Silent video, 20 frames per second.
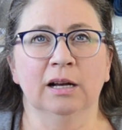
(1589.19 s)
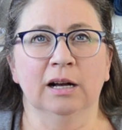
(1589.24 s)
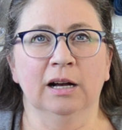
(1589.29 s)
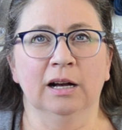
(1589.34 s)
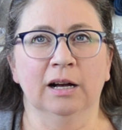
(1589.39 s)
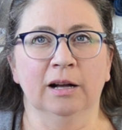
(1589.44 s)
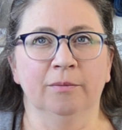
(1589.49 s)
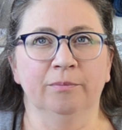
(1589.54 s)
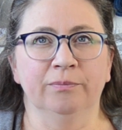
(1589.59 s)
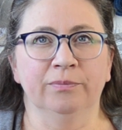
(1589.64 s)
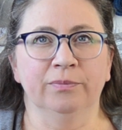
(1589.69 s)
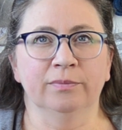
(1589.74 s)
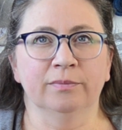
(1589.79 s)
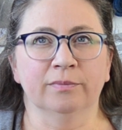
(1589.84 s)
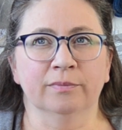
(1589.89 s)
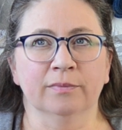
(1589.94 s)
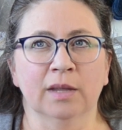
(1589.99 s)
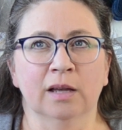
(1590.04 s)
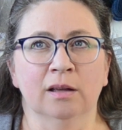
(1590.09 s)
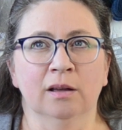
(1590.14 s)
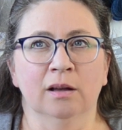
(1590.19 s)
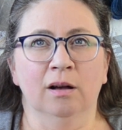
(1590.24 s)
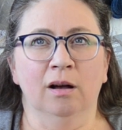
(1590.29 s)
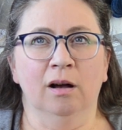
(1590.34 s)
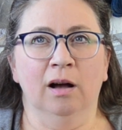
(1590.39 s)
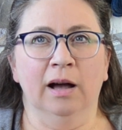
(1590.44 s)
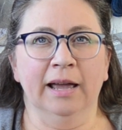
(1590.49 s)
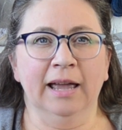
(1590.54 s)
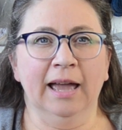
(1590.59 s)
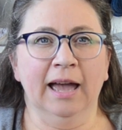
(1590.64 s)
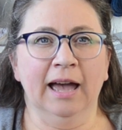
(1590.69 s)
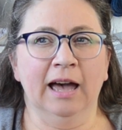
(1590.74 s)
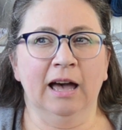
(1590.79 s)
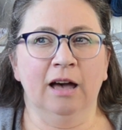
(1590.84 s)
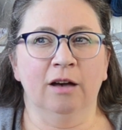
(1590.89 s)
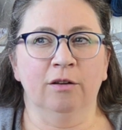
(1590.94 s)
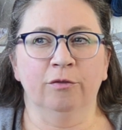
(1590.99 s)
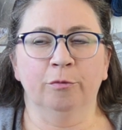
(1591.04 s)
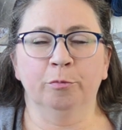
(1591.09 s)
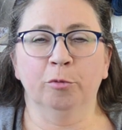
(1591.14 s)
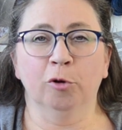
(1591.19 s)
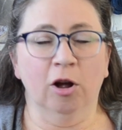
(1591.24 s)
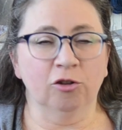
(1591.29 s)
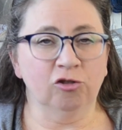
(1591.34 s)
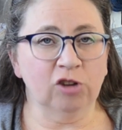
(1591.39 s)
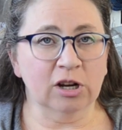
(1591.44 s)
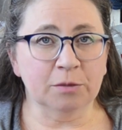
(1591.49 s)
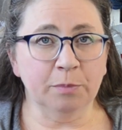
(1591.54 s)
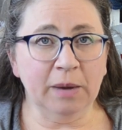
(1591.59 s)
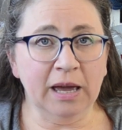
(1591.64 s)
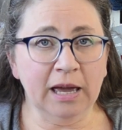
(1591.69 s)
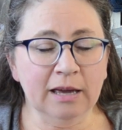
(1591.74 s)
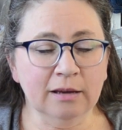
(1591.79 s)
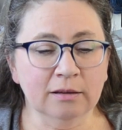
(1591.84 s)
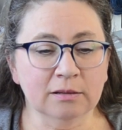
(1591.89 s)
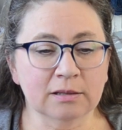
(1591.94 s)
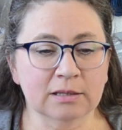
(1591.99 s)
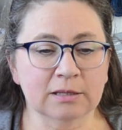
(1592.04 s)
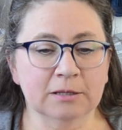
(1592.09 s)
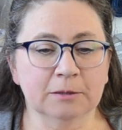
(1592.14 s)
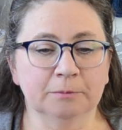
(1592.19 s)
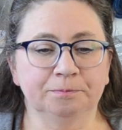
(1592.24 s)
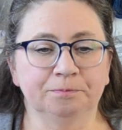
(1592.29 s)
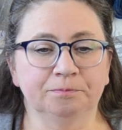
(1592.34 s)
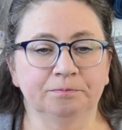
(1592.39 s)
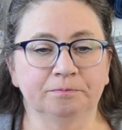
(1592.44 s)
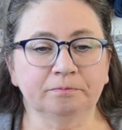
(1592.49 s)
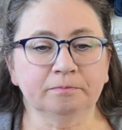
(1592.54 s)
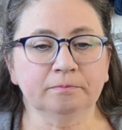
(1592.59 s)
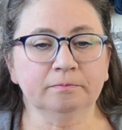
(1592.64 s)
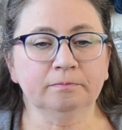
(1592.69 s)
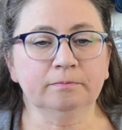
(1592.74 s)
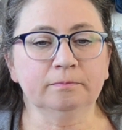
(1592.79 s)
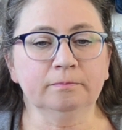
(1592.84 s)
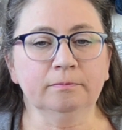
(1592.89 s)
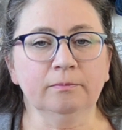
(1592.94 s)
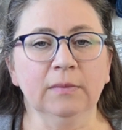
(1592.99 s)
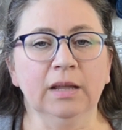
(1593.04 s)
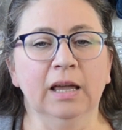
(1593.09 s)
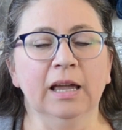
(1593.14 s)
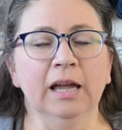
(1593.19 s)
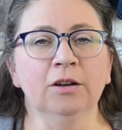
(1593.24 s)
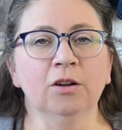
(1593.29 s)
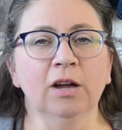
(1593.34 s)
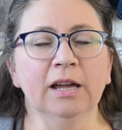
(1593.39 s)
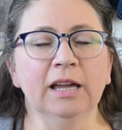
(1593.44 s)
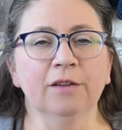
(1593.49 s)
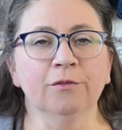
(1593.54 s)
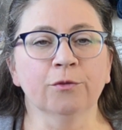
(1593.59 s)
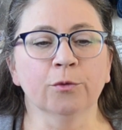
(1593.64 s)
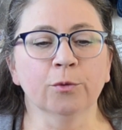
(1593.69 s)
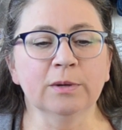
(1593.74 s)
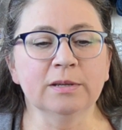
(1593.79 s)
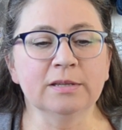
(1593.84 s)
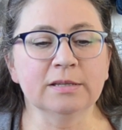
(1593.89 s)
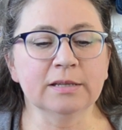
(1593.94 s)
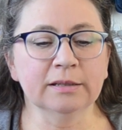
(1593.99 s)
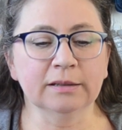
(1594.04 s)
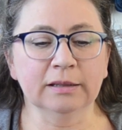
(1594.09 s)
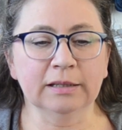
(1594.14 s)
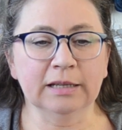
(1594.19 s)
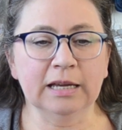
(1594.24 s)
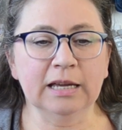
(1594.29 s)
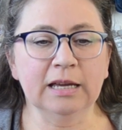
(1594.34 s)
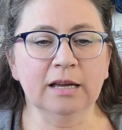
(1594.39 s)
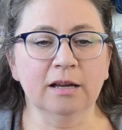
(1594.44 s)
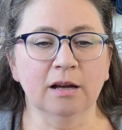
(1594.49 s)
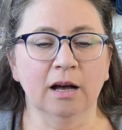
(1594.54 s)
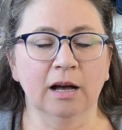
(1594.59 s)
I have project bags, and I have recently